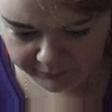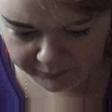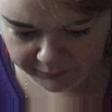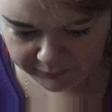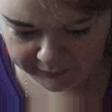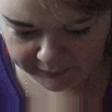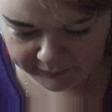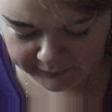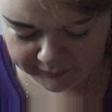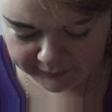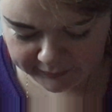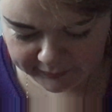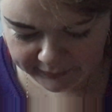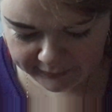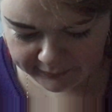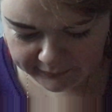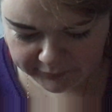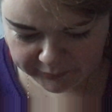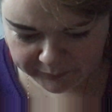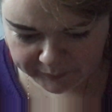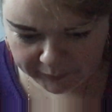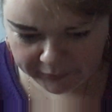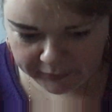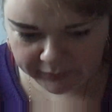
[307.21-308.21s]
but this is
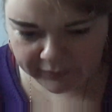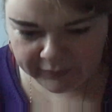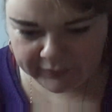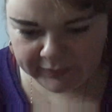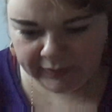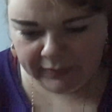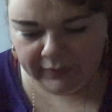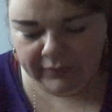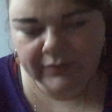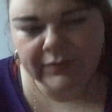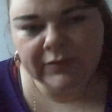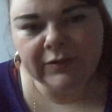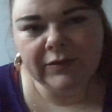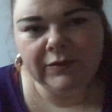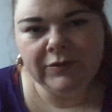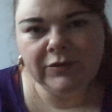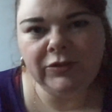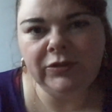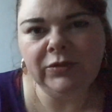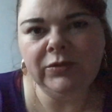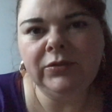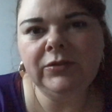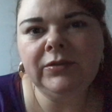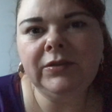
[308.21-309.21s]
like Spirit is saying
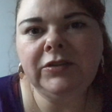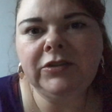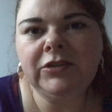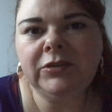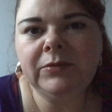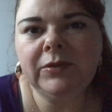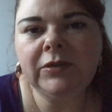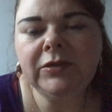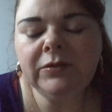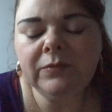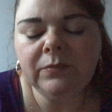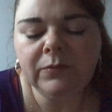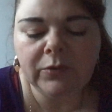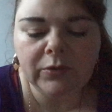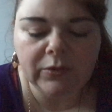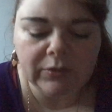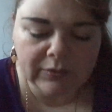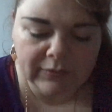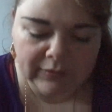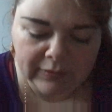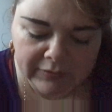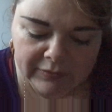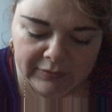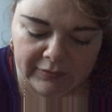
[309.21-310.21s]
to use your intuition
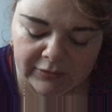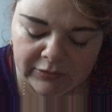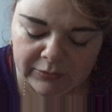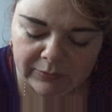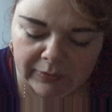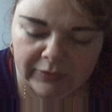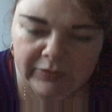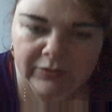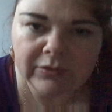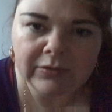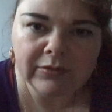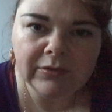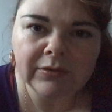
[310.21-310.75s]
more in this situation,